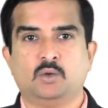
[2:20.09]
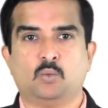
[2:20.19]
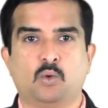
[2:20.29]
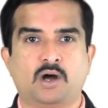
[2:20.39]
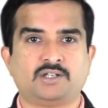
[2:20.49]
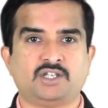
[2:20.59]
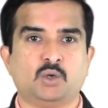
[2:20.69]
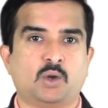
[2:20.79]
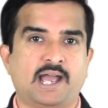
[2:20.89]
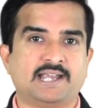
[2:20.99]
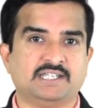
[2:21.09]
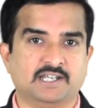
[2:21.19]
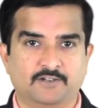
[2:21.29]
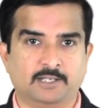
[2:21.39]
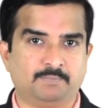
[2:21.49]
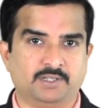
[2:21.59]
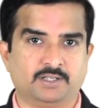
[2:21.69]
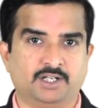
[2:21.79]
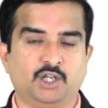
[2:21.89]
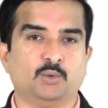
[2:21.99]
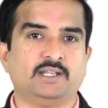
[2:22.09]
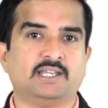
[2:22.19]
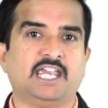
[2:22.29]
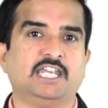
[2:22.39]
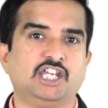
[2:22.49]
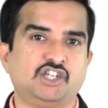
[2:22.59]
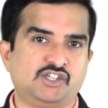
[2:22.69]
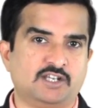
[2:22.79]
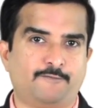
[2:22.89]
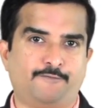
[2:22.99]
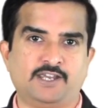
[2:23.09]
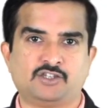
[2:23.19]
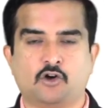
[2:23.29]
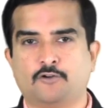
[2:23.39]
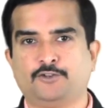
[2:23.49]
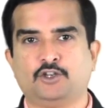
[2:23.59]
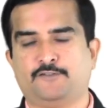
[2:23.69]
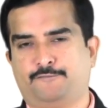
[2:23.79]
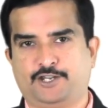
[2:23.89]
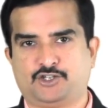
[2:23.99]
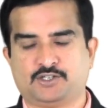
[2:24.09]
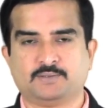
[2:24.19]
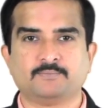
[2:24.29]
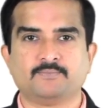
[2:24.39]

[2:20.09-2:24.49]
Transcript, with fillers: what you had developed during the initial phase of your infection.